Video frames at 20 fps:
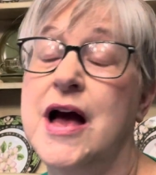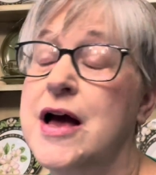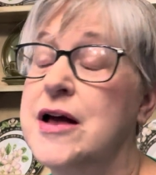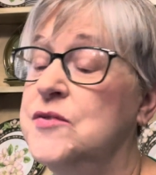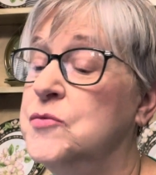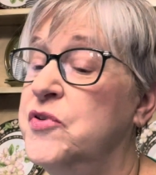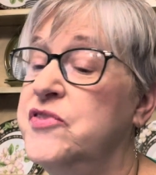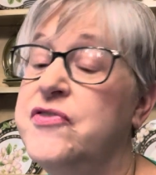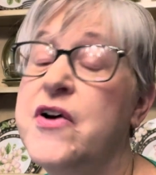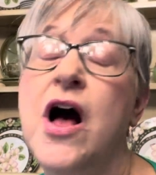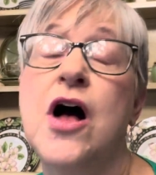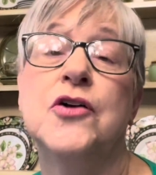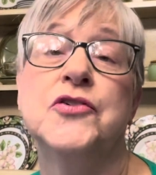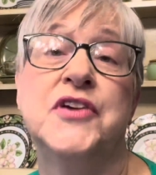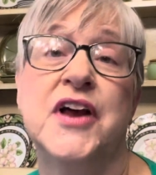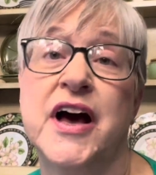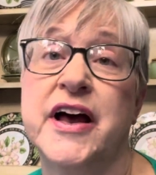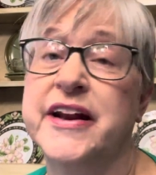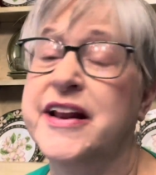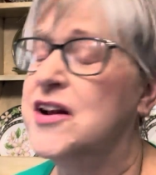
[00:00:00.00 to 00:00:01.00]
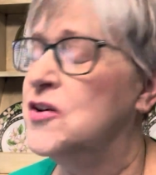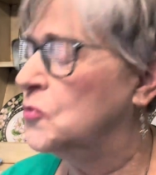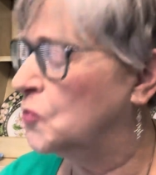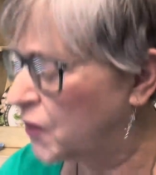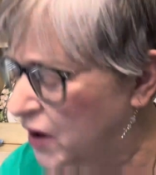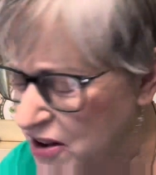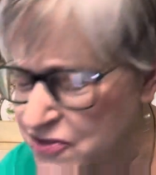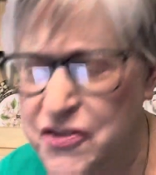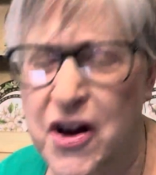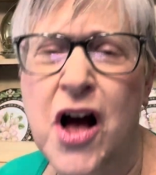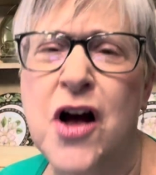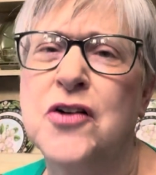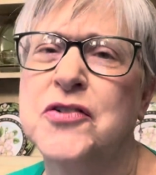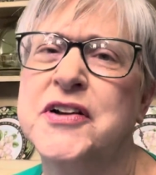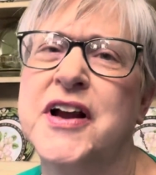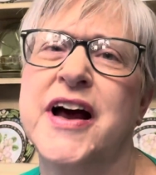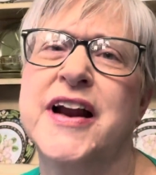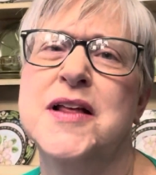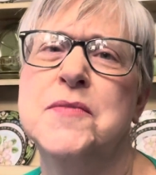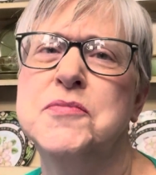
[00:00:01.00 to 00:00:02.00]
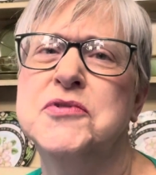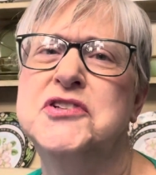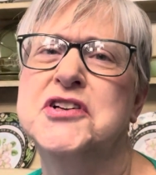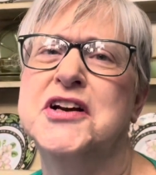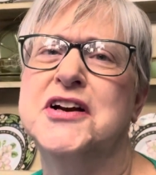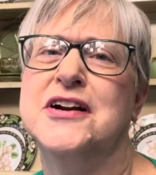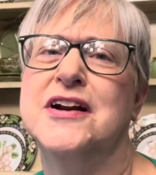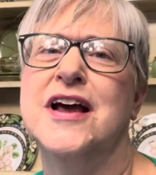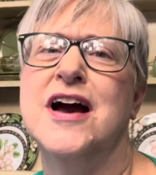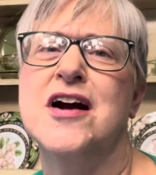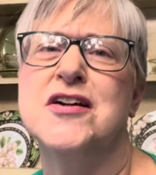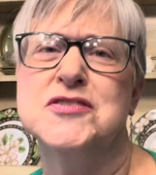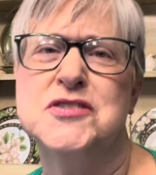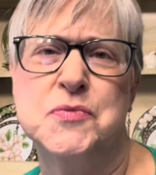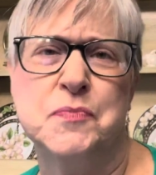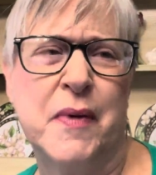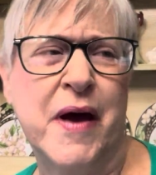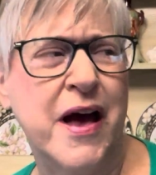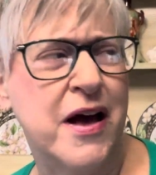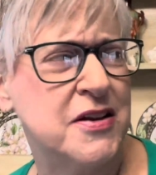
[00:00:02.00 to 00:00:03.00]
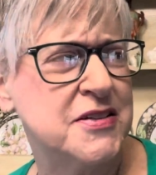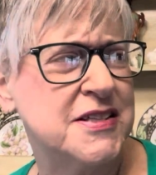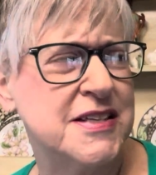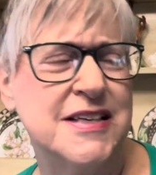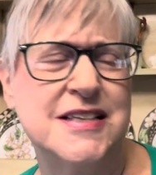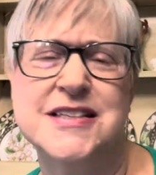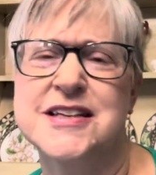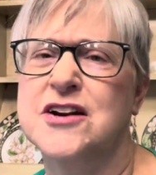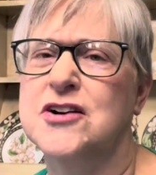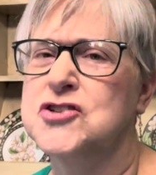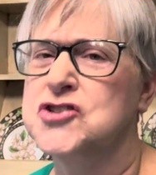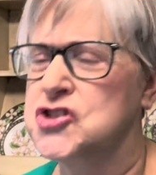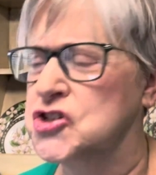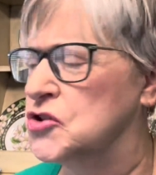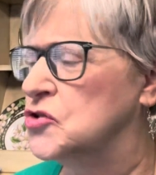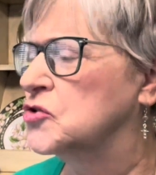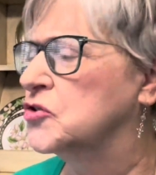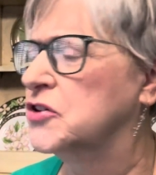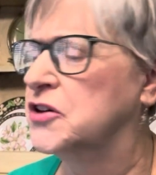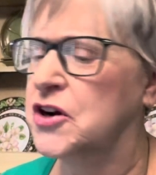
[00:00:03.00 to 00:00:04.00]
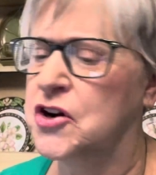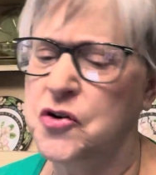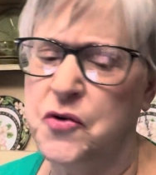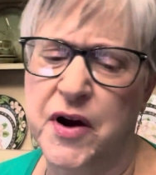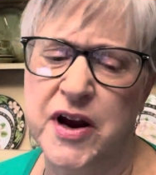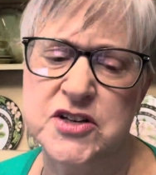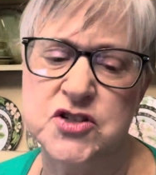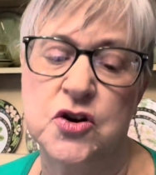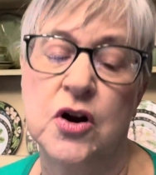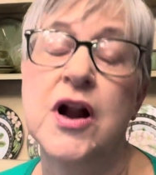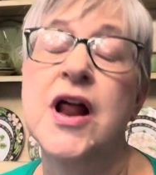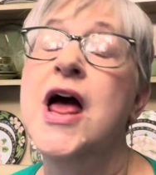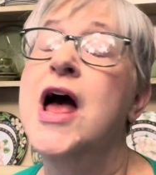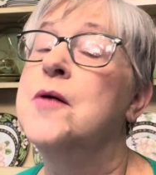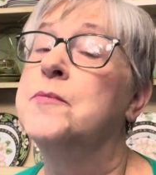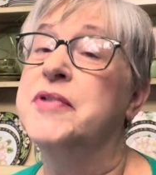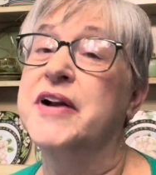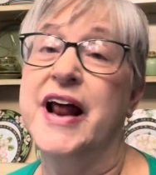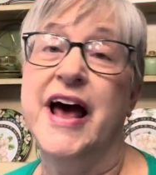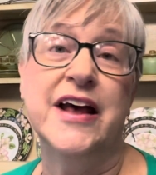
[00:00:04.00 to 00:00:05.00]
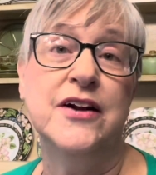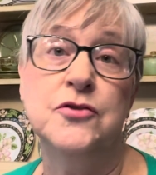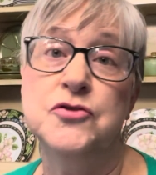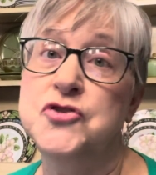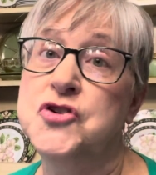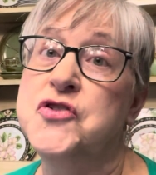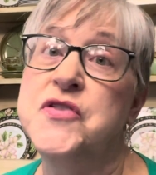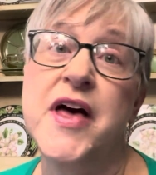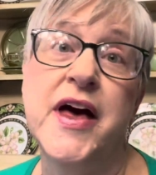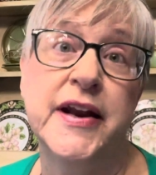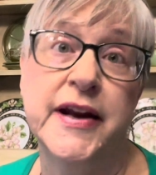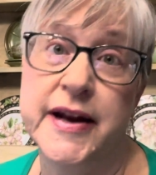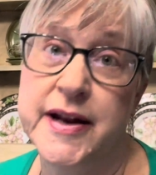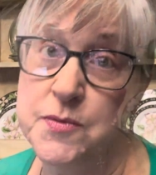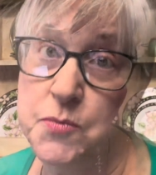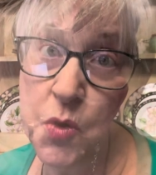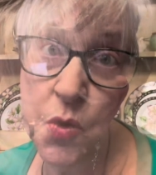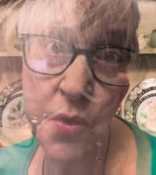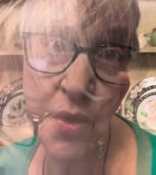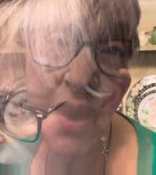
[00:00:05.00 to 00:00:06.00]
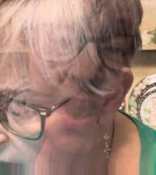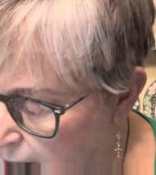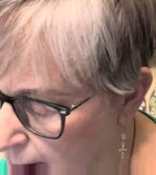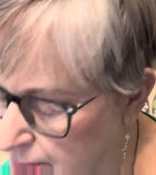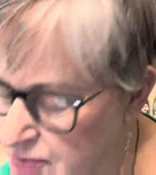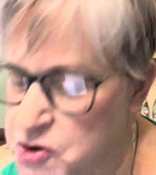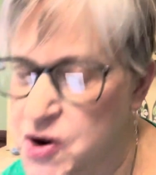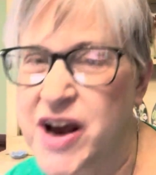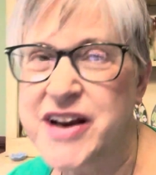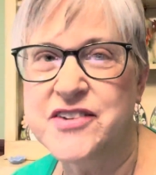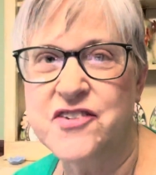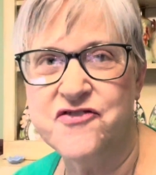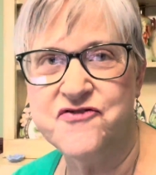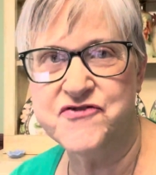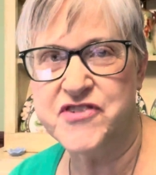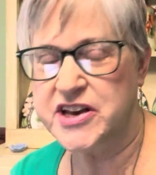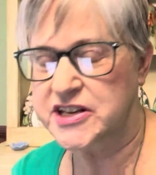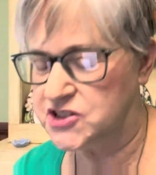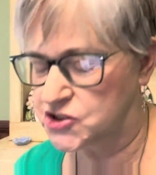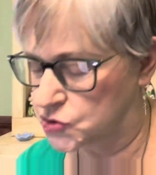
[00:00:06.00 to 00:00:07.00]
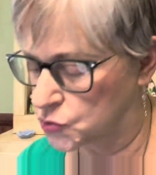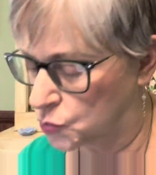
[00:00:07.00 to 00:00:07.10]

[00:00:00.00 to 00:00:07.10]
we've all done it. We've all done it, particularly our spouses and our children and our grandchildren. But I don't do that anymore. Stop trying to fix the